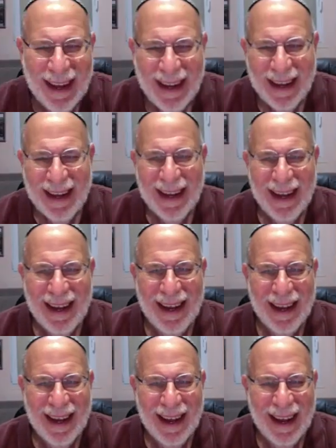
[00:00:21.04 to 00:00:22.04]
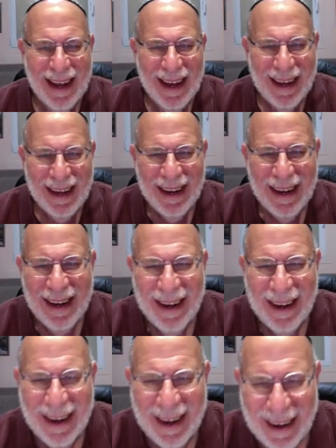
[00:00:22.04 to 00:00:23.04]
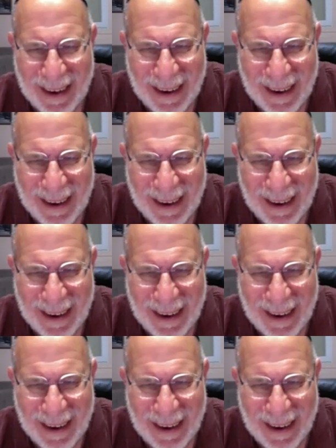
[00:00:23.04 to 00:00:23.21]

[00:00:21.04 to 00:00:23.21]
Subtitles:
Okay. All right.